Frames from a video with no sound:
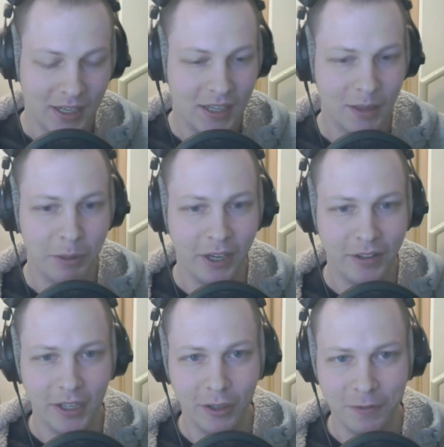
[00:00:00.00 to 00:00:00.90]
the player
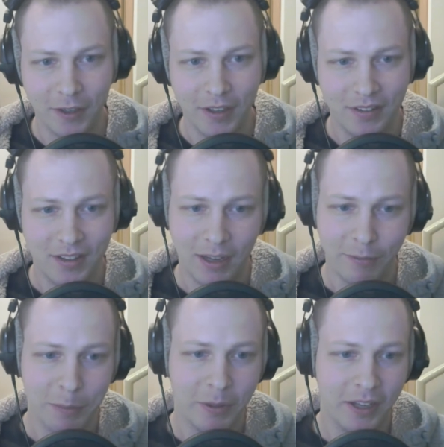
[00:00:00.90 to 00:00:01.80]
that goes first, if
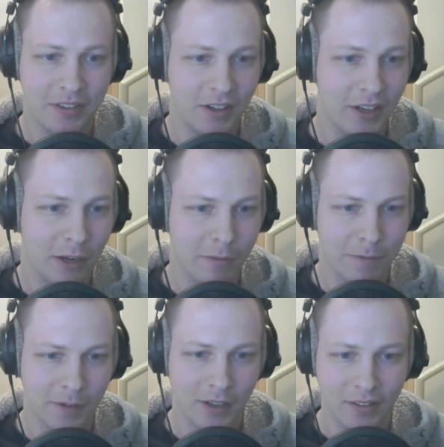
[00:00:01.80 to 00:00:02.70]
they play Nova
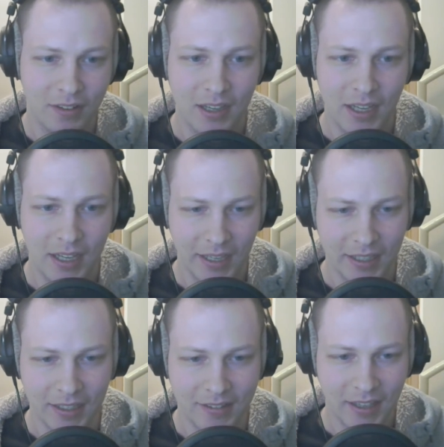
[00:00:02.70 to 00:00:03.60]
first, it
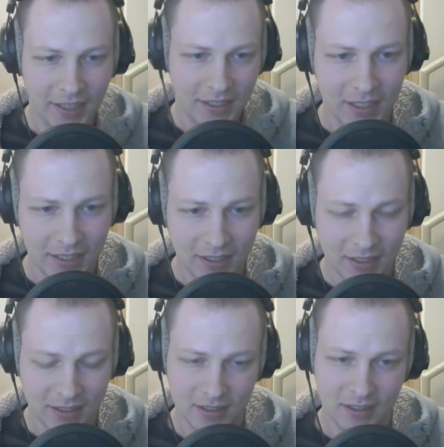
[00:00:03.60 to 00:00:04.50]
gets Igni'd,
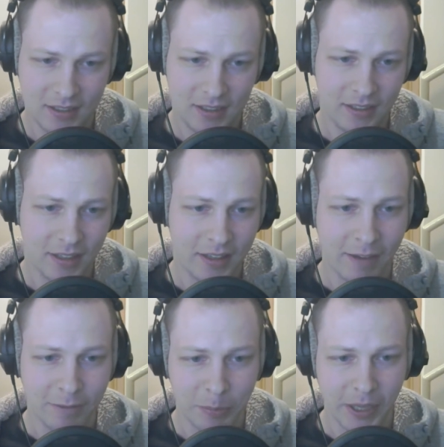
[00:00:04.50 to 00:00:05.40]
then they
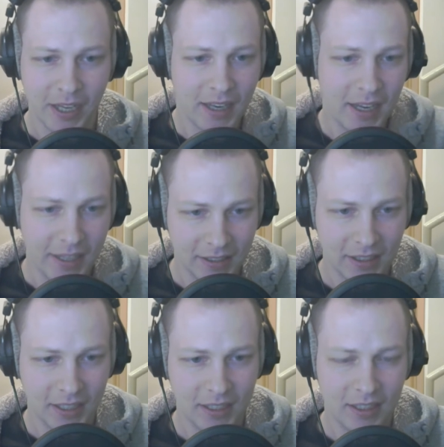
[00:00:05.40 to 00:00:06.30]
have to play a dead
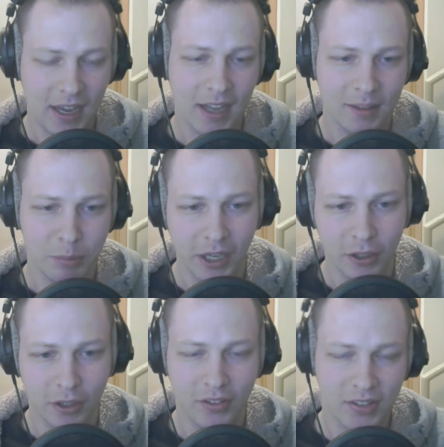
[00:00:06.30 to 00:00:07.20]
Igni, and the player
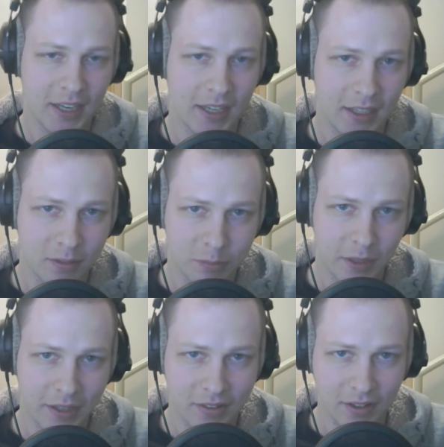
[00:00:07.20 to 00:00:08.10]
who goes second
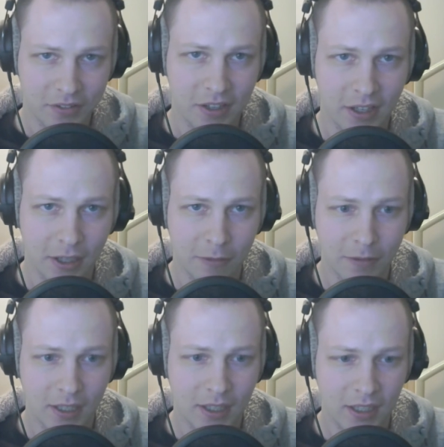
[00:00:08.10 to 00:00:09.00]
plays their
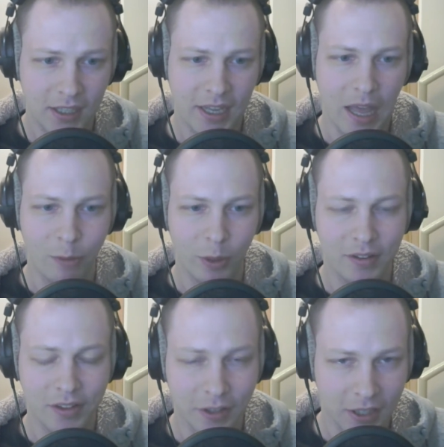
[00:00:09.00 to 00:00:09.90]
Nova and
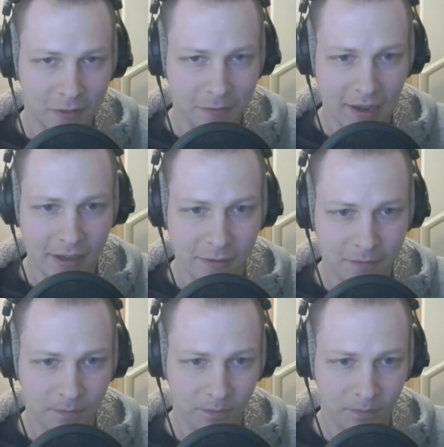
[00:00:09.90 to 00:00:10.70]
wins 30-5.